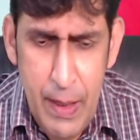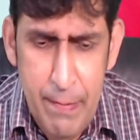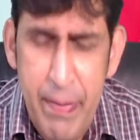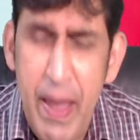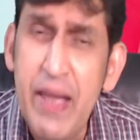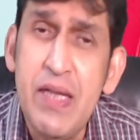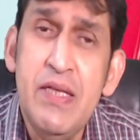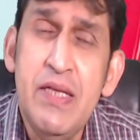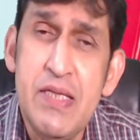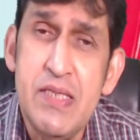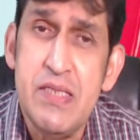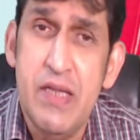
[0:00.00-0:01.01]
Back in
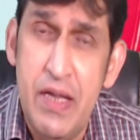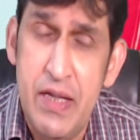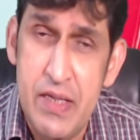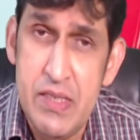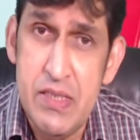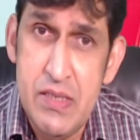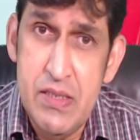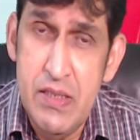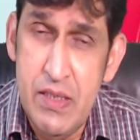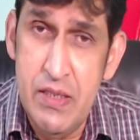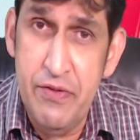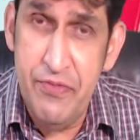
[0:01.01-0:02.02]
his days,
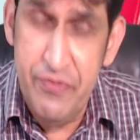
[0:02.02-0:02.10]
in the